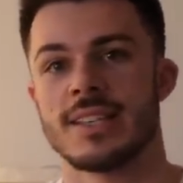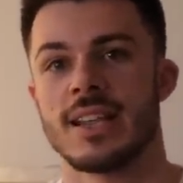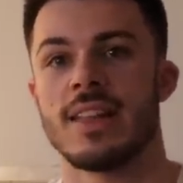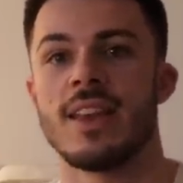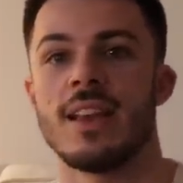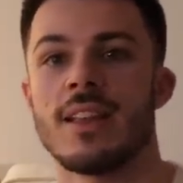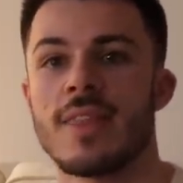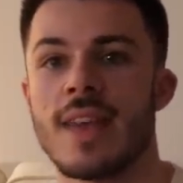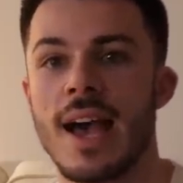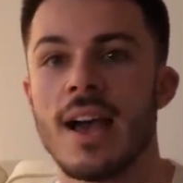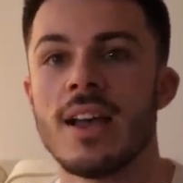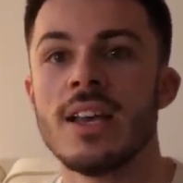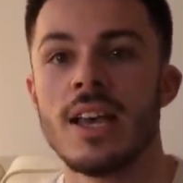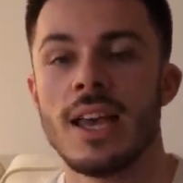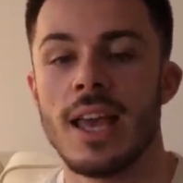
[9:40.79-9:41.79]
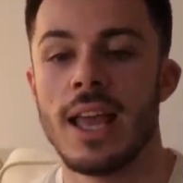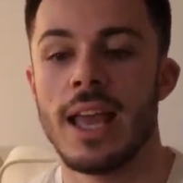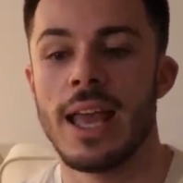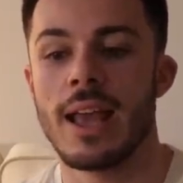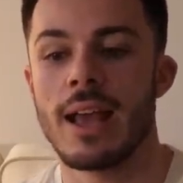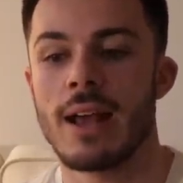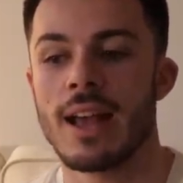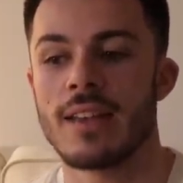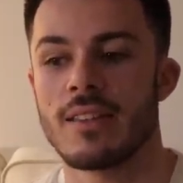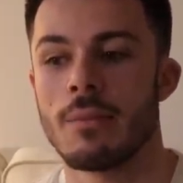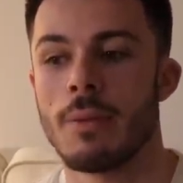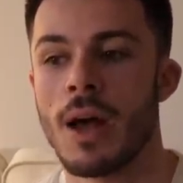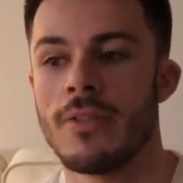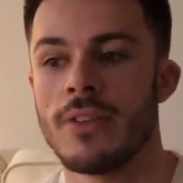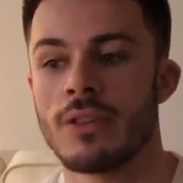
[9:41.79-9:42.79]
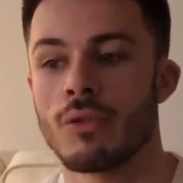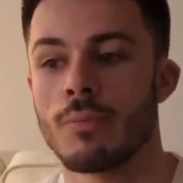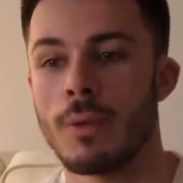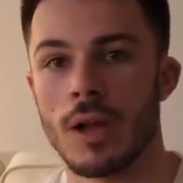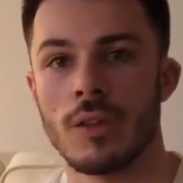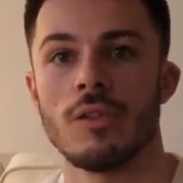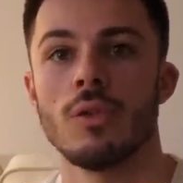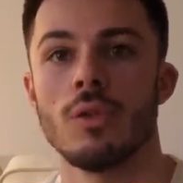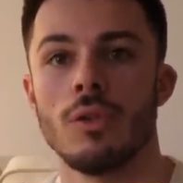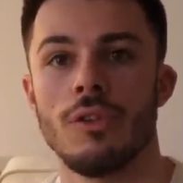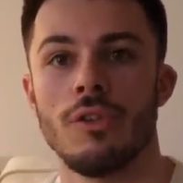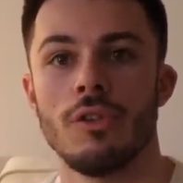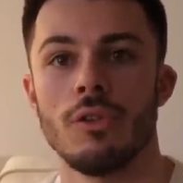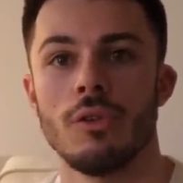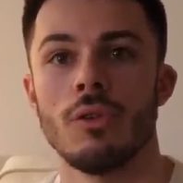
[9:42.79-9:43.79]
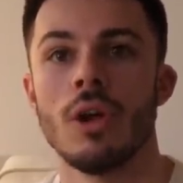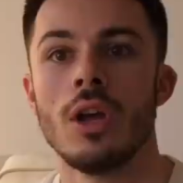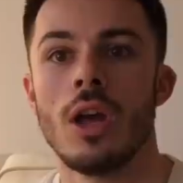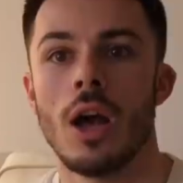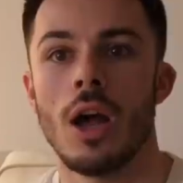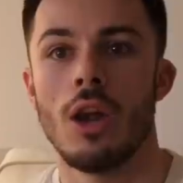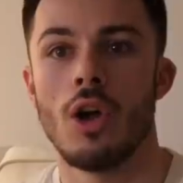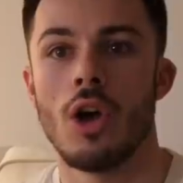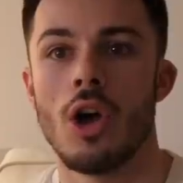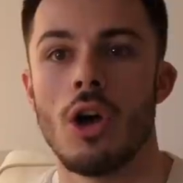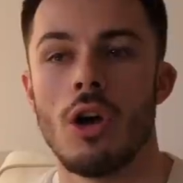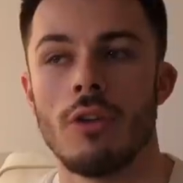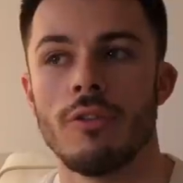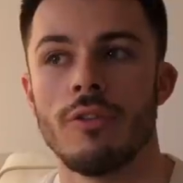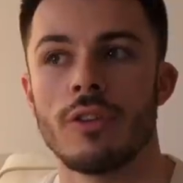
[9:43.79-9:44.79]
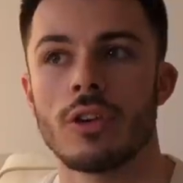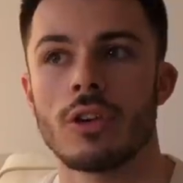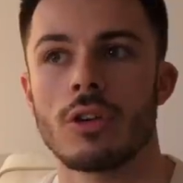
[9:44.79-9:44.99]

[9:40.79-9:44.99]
And I think that it has the perfect rebuttal to a lot of